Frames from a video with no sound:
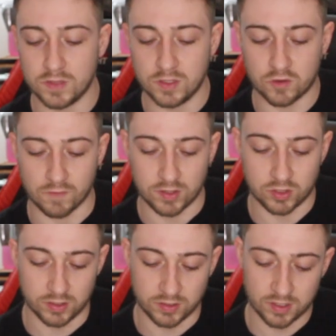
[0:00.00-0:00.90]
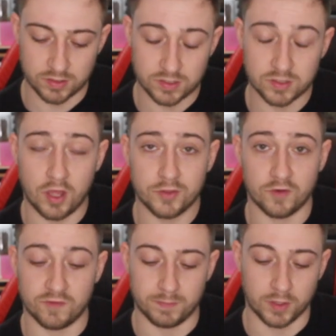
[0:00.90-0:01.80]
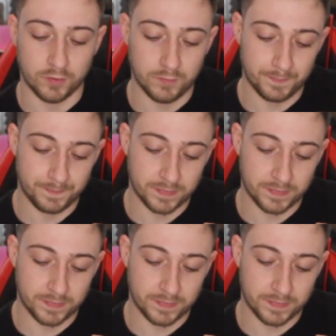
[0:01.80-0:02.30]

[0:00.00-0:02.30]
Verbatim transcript: These tarantulas start off blue